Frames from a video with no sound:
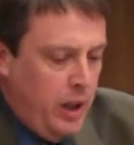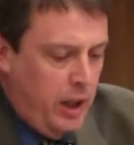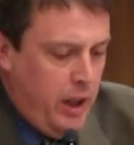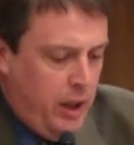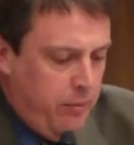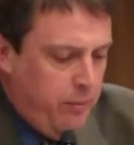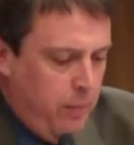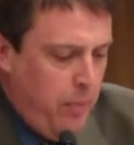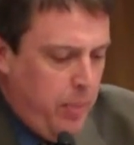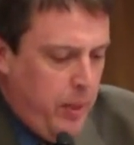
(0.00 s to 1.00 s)

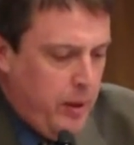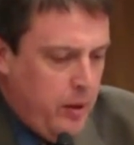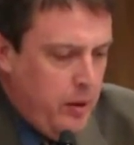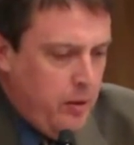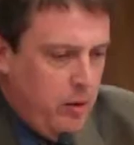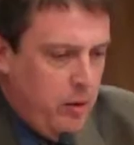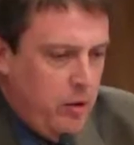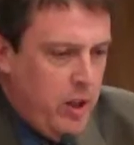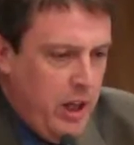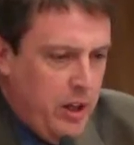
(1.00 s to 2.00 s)

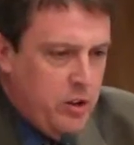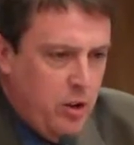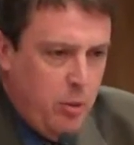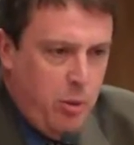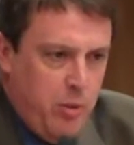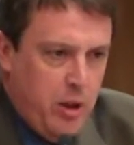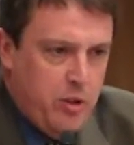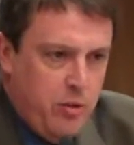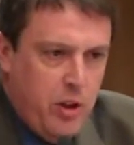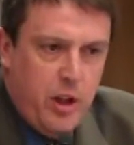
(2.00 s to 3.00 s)
The NSR permit
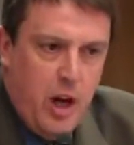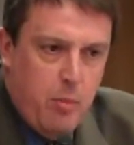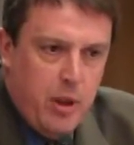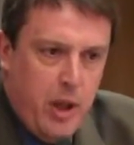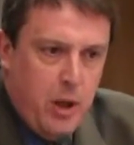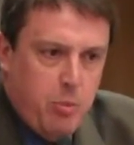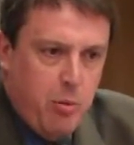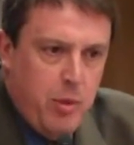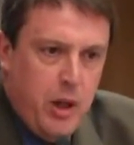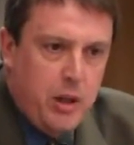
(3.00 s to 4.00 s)
is a very complicated
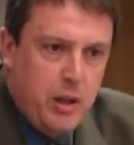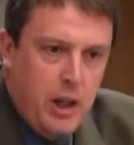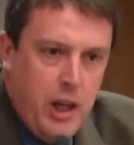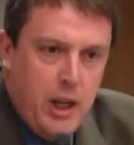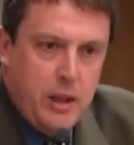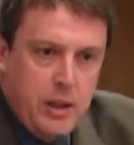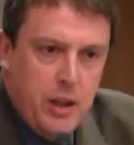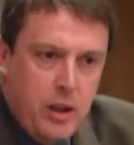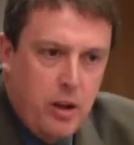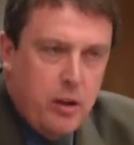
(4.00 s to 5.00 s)
permit, and
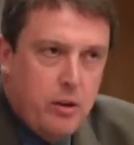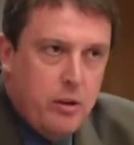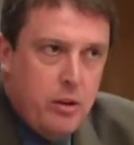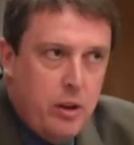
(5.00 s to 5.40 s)
our